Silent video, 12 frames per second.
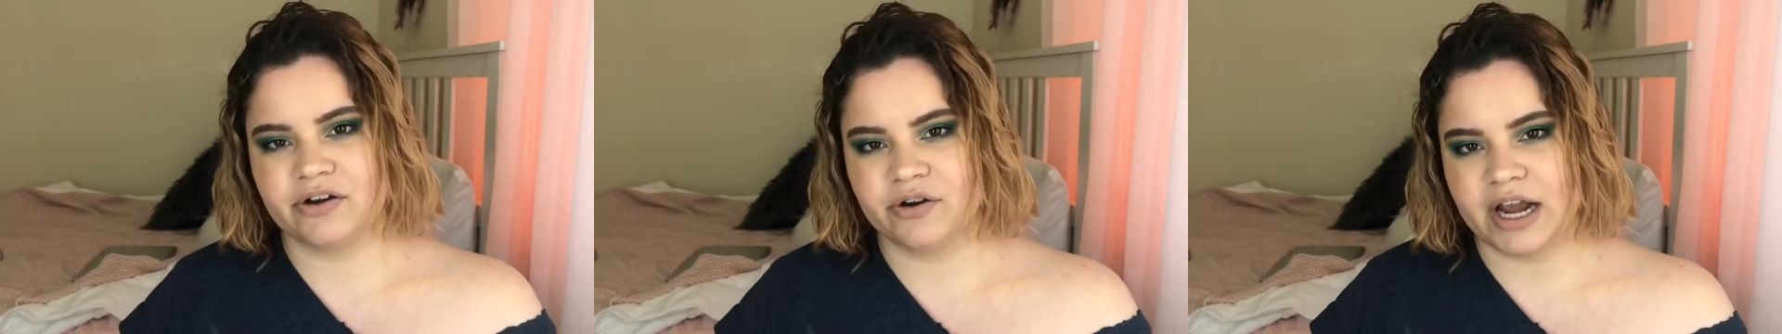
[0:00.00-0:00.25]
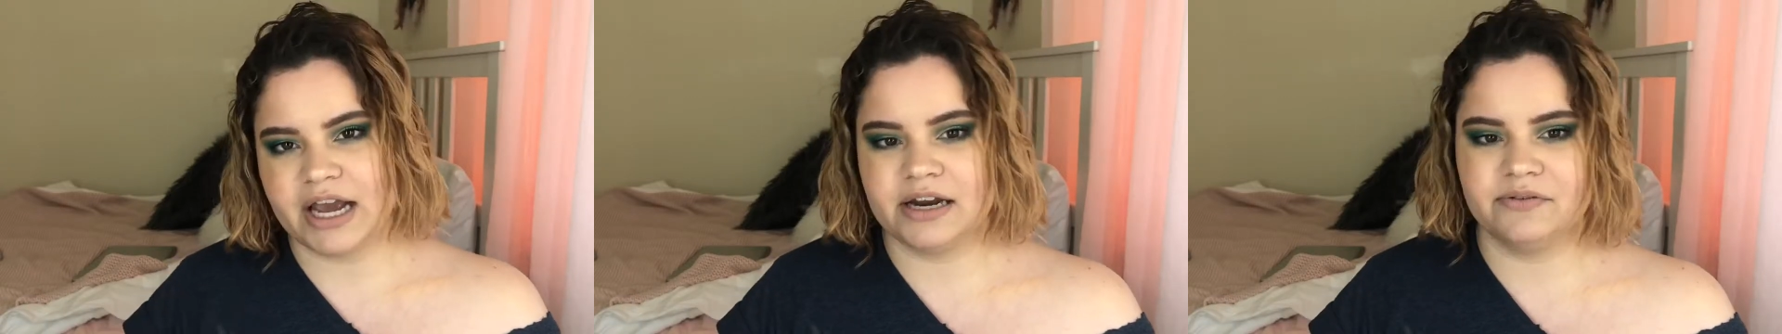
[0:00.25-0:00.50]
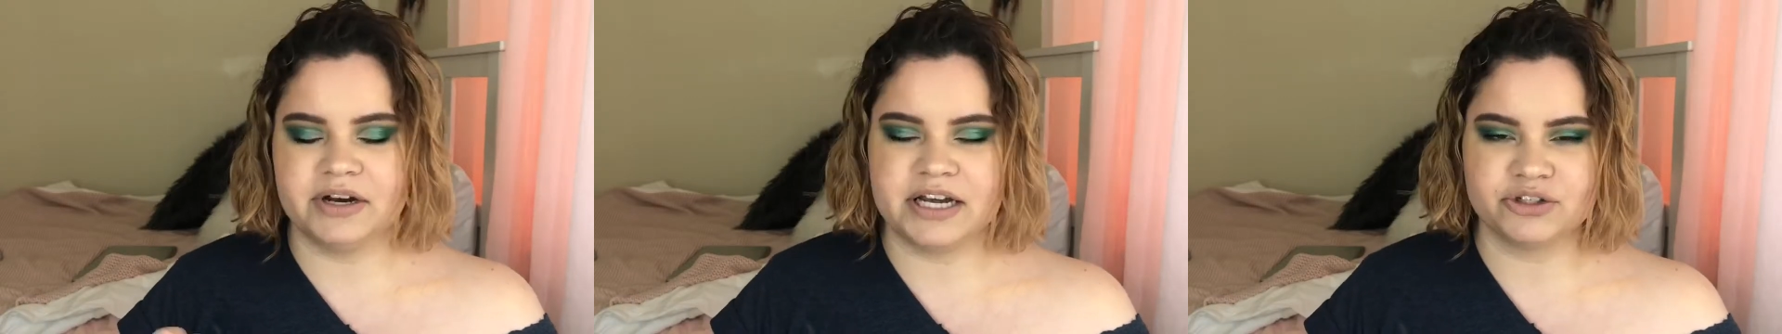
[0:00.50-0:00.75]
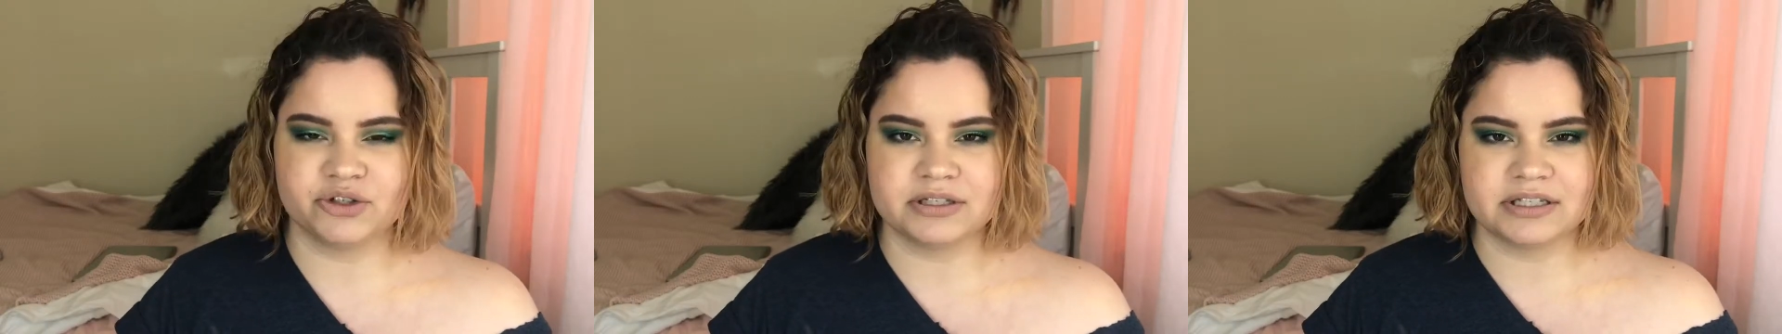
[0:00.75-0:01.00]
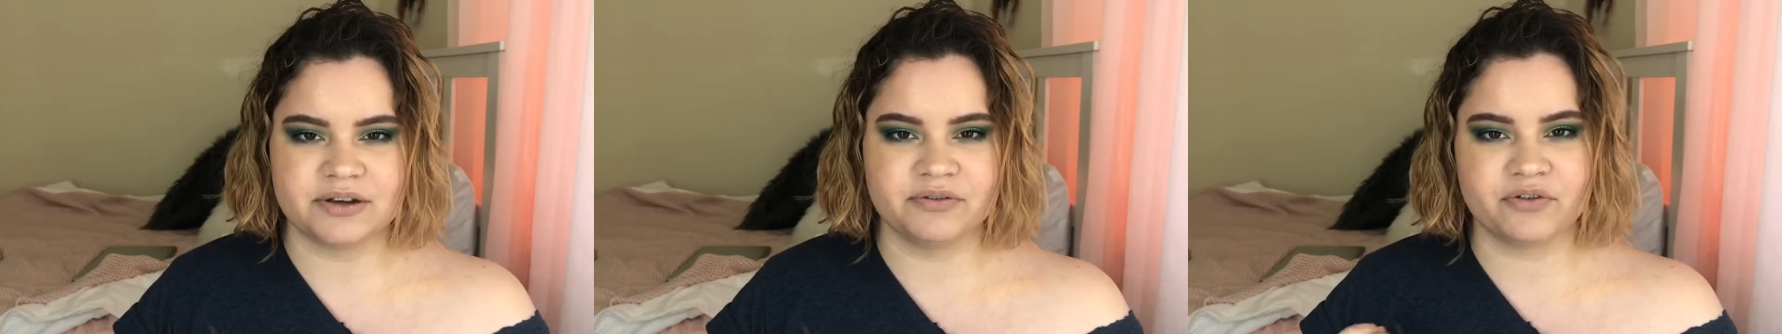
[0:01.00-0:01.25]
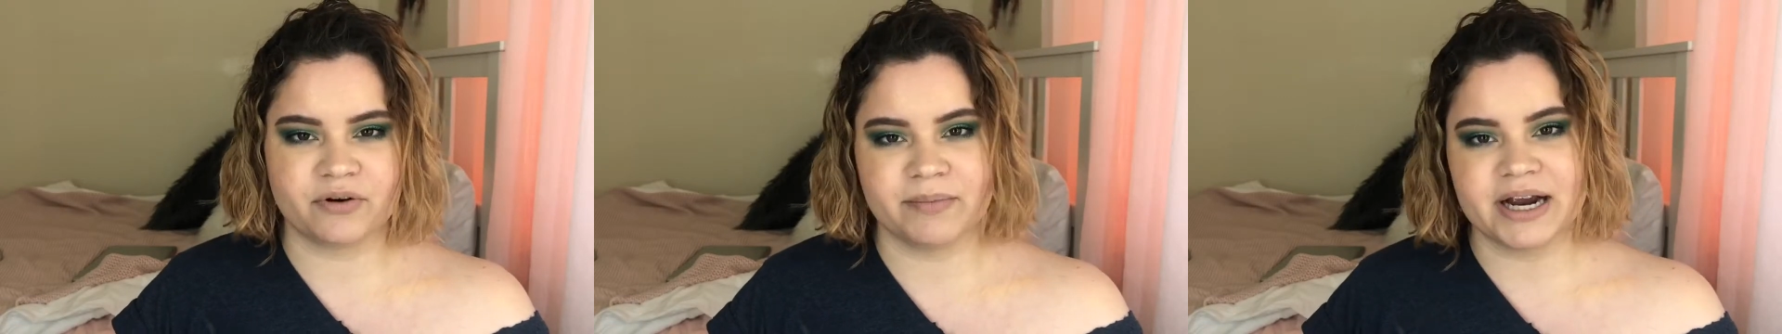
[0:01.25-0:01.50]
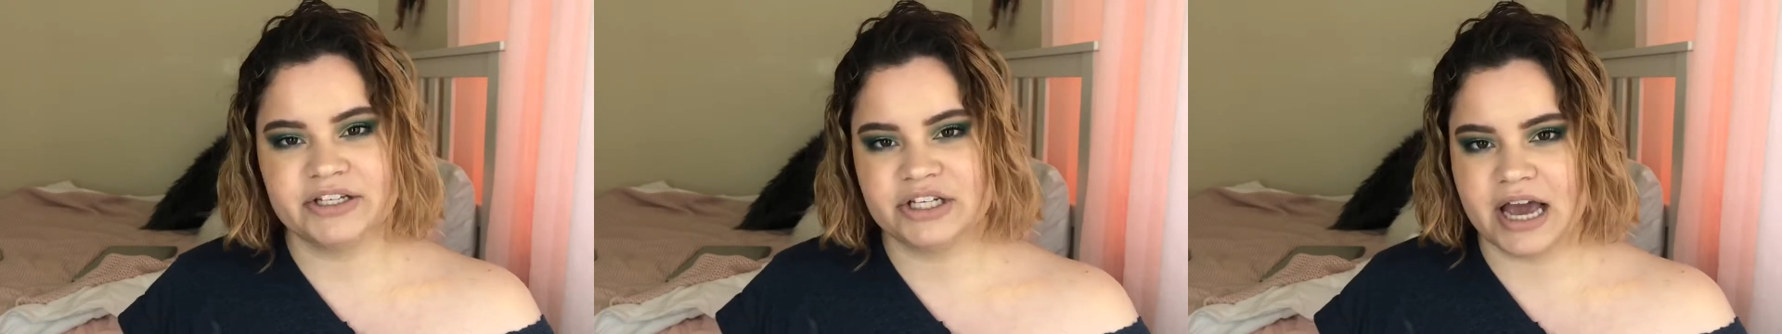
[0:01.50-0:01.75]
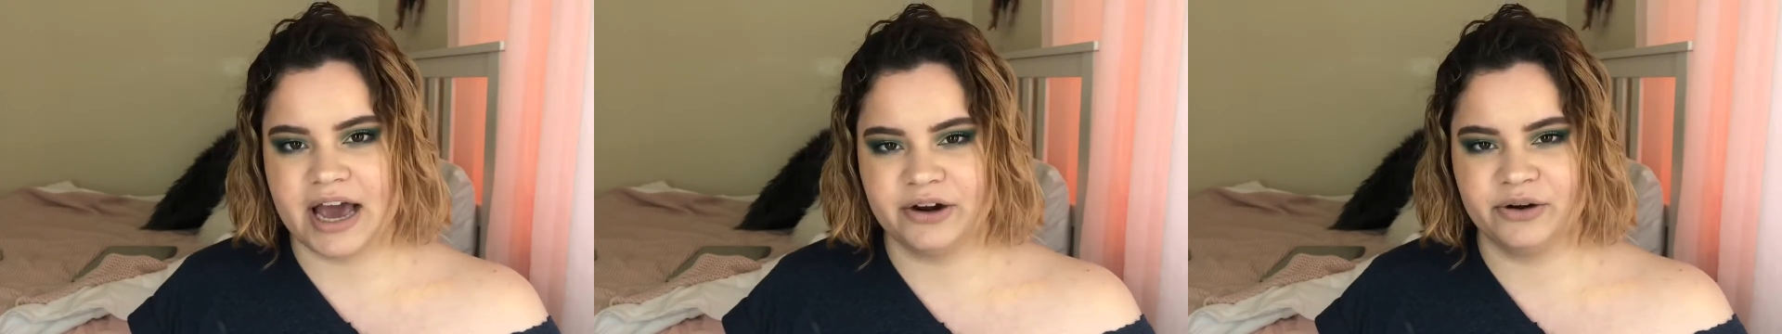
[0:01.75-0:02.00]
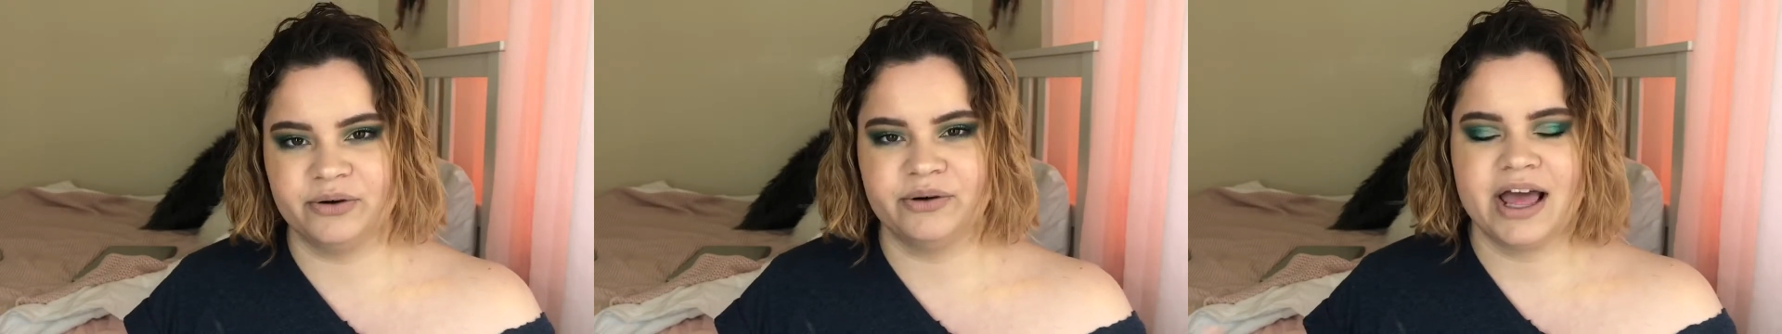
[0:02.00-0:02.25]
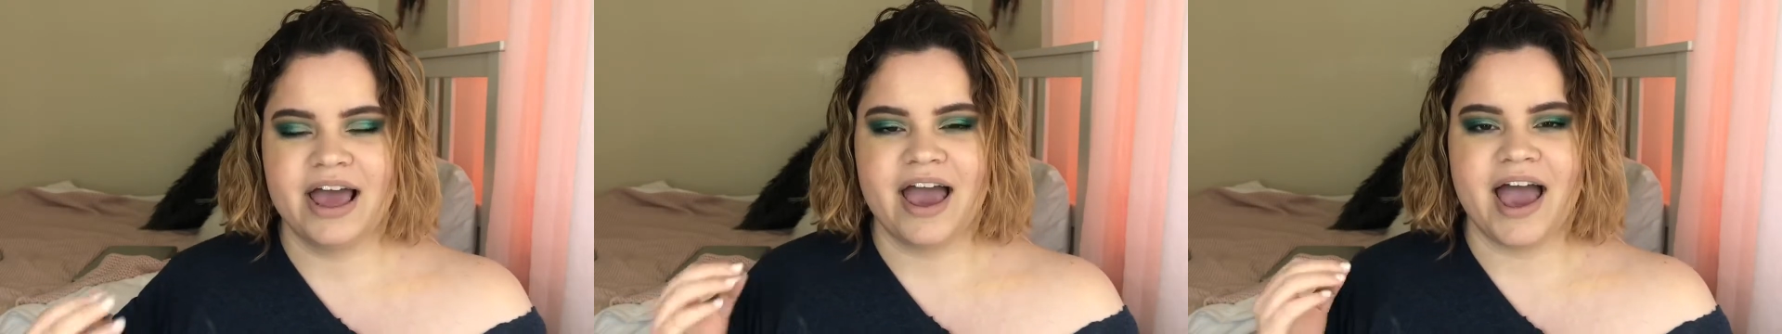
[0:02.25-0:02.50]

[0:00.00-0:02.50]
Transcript: creative and interesting for my channel,